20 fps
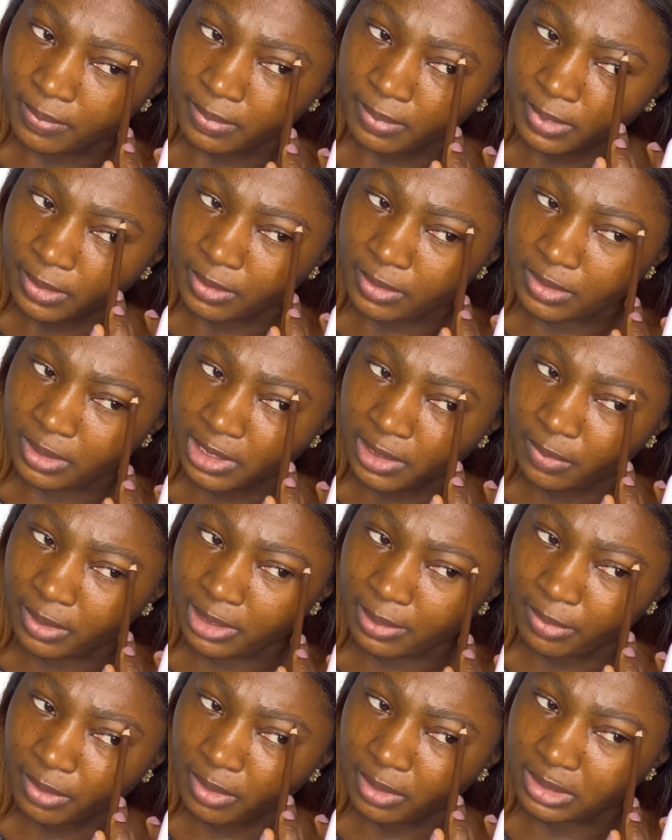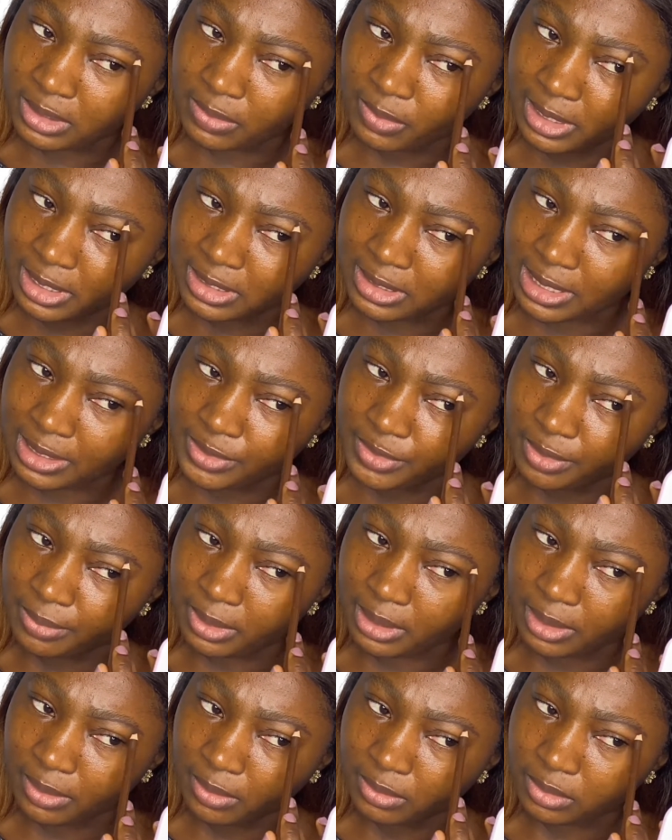so that when I'm cutting, when I start trimming, I
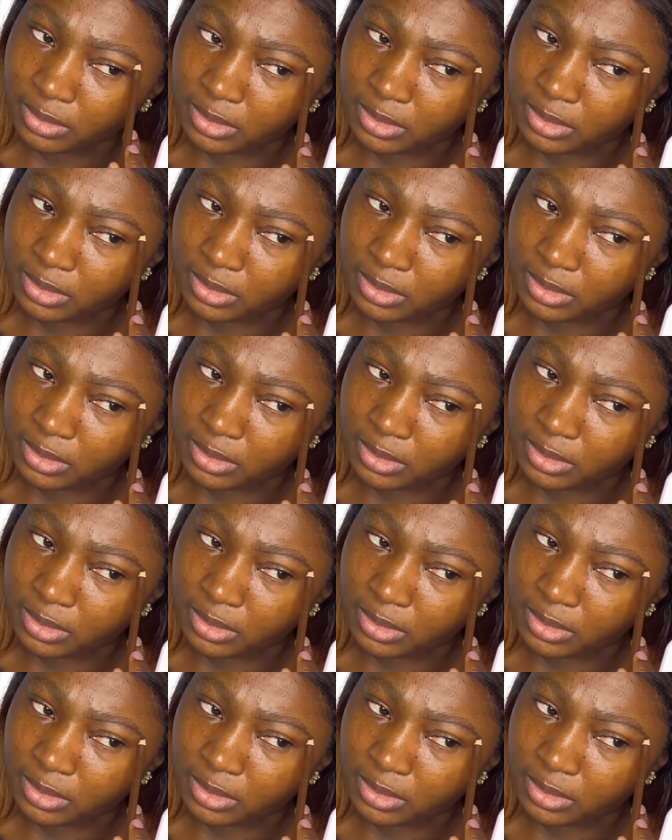don't